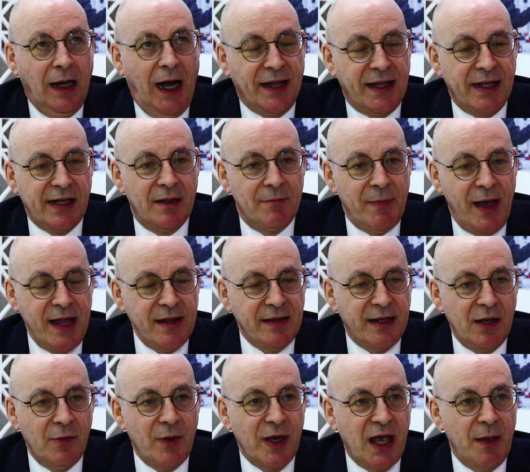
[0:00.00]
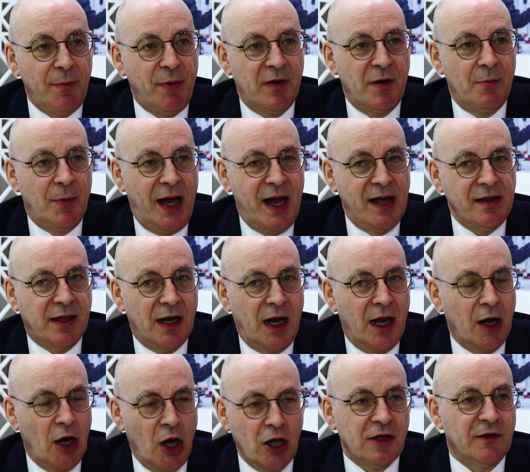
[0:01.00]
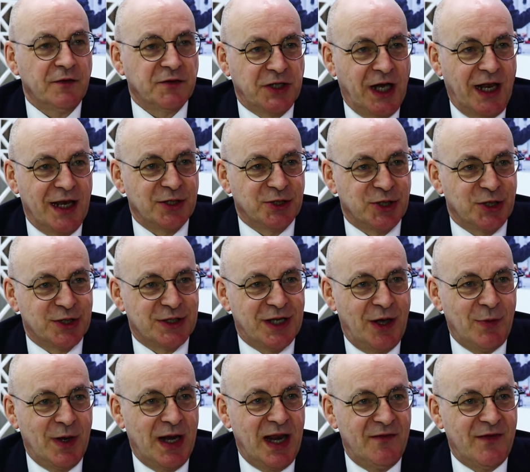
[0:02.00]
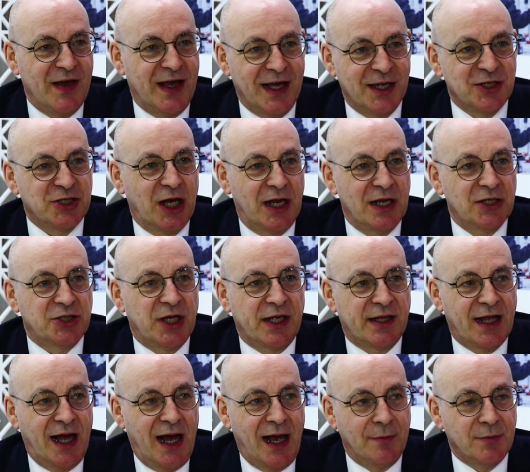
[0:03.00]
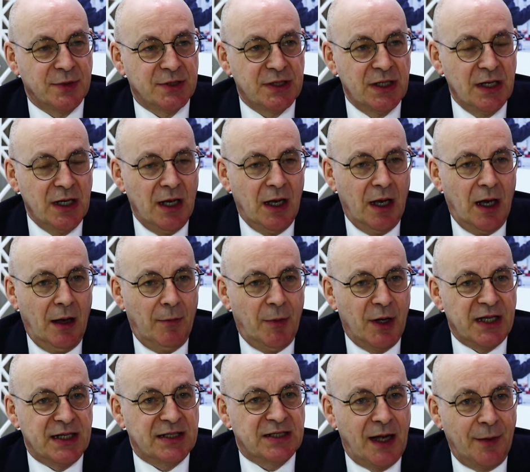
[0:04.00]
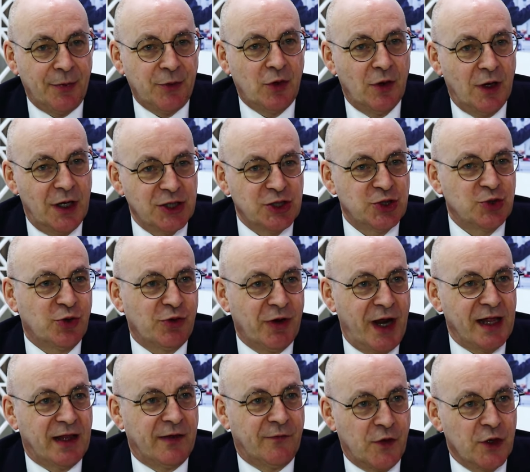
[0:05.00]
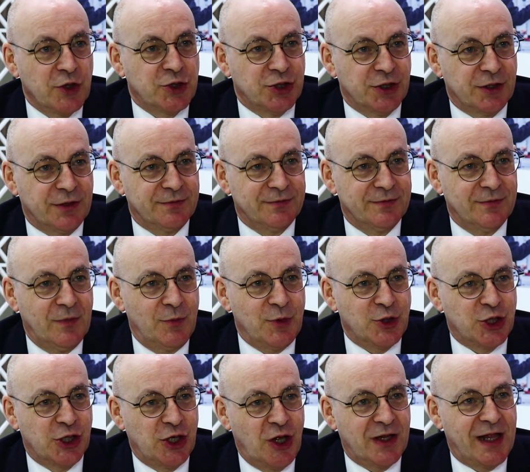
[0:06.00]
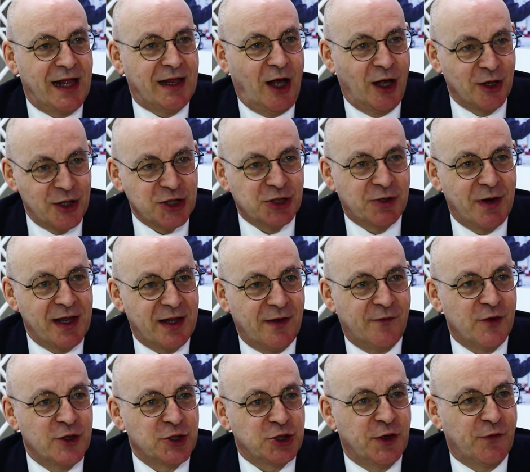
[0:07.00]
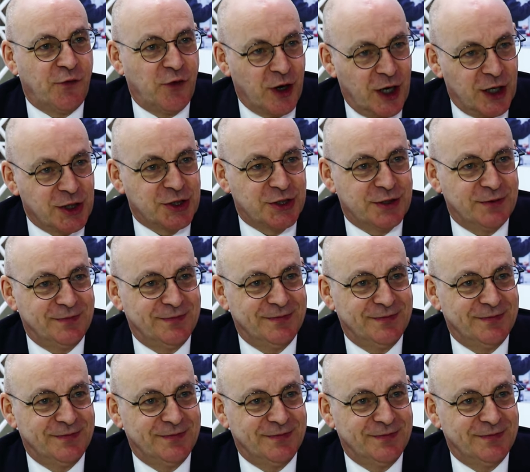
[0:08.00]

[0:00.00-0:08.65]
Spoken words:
I think the main thing we keep in mind, there are a lot of challenges and we're living in challenging times, but it's up to us to create the future. We should not let others create the future for us.